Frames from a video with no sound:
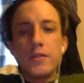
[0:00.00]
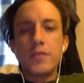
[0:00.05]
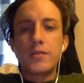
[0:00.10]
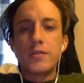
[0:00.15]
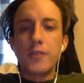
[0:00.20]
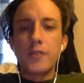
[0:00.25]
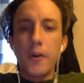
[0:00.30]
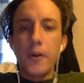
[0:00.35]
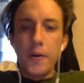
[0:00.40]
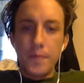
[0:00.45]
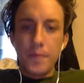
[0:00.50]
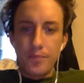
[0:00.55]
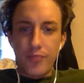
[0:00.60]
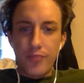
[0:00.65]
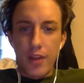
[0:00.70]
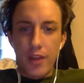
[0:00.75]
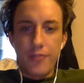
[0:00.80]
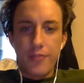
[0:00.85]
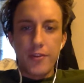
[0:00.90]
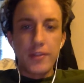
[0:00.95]
So,
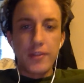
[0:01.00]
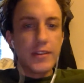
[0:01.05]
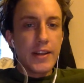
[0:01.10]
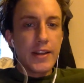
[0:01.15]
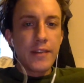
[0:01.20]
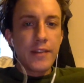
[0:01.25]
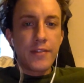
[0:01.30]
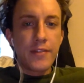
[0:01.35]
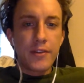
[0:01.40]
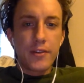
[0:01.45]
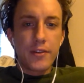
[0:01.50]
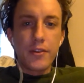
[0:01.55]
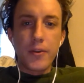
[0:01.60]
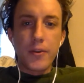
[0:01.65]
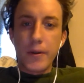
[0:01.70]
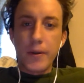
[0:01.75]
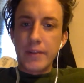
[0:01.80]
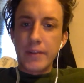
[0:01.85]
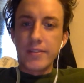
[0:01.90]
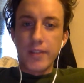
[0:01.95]
if you live in New
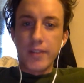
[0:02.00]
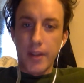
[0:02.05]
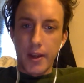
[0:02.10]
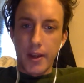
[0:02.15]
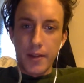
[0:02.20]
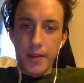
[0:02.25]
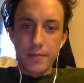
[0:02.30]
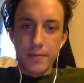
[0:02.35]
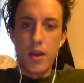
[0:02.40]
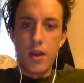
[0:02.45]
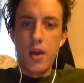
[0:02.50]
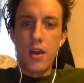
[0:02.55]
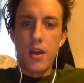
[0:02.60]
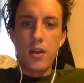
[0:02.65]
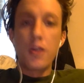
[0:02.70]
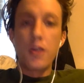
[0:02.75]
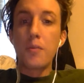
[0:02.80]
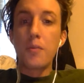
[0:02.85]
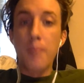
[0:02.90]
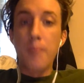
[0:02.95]
York City,
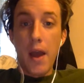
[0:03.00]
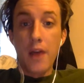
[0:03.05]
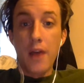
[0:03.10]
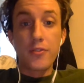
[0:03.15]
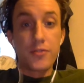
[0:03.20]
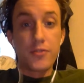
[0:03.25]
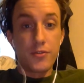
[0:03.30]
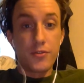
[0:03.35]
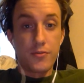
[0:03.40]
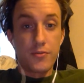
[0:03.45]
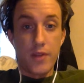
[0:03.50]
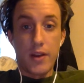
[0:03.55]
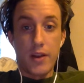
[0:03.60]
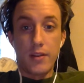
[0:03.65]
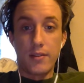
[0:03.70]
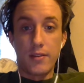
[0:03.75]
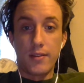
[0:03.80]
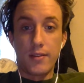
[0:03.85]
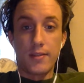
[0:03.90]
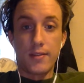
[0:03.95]
you're bound to run
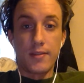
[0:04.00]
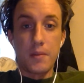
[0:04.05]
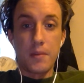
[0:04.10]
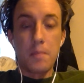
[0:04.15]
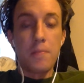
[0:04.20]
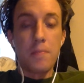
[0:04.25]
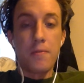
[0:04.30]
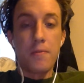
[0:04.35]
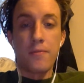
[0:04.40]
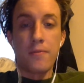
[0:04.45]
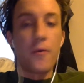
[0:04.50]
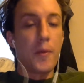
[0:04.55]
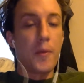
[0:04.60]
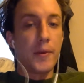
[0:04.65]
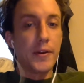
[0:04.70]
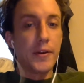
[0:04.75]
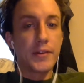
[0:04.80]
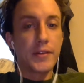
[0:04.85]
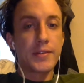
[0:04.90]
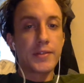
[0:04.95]
into some
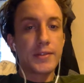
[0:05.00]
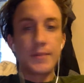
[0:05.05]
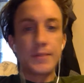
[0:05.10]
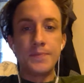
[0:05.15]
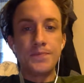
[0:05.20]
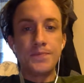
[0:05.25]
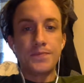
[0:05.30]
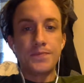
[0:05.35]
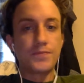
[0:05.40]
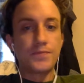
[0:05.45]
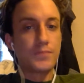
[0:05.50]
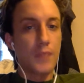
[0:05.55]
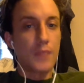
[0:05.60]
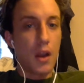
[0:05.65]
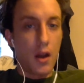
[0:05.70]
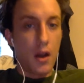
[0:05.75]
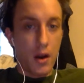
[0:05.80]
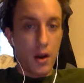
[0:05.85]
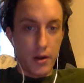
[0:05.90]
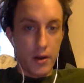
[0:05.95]
performers,
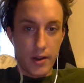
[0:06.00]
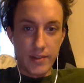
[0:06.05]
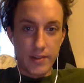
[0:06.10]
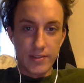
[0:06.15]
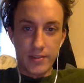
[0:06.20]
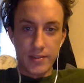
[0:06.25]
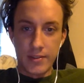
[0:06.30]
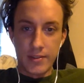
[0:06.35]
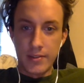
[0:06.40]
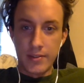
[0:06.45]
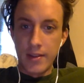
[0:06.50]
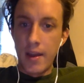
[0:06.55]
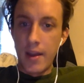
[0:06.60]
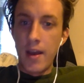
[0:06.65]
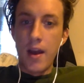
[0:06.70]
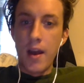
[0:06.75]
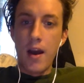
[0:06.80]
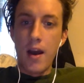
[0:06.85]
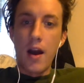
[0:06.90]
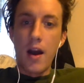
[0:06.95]
artists,
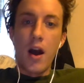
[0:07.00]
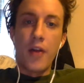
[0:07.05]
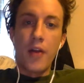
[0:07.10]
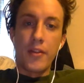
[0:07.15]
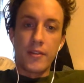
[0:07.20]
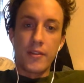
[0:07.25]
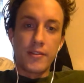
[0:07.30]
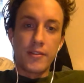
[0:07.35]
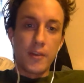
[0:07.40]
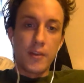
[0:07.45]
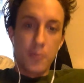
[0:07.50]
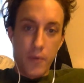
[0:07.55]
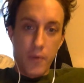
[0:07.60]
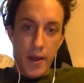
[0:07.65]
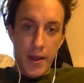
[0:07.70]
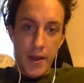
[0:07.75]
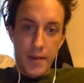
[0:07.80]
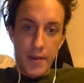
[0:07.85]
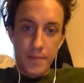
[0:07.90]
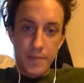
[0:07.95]
on the
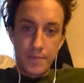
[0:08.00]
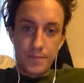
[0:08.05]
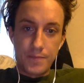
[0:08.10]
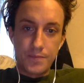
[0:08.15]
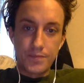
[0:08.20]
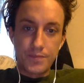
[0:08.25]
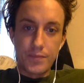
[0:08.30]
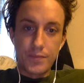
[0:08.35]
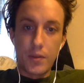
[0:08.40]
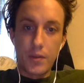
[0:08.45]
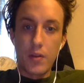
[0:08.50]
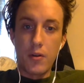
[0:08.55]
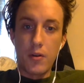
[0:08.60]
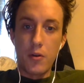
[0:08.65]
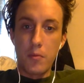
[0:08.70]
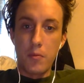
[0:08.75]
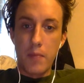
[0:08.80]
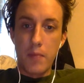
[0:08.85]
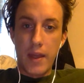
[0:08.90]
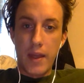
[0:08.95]
subway
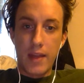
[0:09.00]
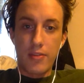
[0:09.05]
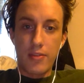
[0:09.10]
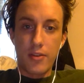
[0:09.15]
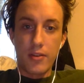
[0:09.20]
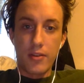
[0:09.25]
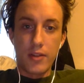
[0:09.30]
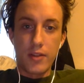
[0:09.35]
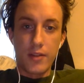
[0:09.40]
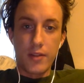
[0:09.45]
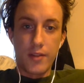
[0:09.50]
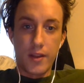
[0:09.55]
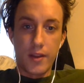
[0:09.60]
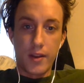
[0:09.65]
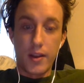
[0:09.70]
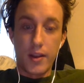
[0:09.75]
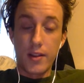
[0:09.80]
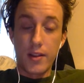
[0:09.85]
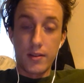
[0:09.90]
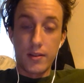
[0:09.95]
who make their
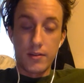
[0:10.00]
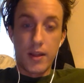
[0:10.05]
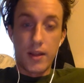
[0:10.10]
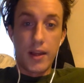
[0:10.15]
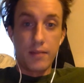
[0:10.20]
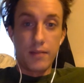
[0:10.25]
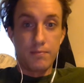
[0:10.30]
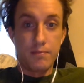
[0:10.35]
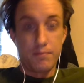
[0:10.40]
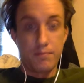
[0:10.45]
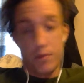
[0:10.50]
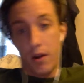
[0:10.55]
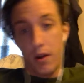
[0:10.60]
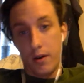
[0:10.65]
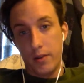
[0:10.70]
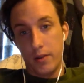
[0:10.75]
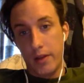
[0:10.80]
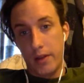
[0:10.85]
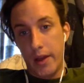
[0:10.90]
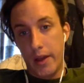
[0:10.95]
living uh, uh,
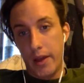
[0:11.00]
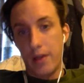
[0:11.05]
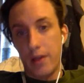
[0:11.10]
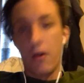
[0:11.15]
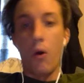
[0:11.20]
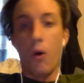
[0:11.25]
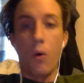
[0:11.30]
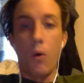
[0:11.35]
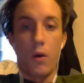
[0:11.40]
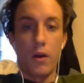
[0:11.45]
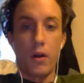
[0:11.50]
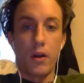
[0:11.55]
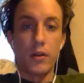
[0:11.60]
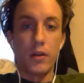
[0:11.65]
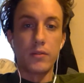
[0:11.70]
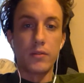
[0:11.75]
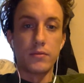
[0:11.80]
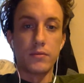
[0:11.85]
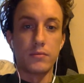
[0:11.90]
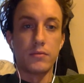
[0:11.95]
partly
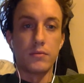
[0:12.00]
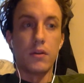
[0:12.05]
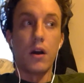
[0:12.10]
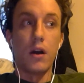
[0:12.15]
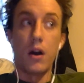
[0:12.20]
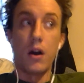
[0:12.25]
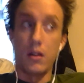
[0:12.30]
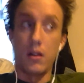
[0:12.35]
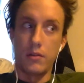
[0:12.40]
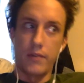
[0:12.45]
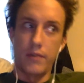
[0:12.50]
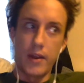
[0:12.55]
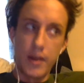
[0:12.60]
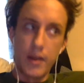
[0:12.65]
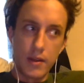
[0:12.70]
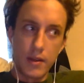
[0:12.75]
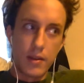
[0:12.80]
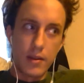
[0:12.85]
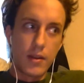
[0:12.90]
or all of it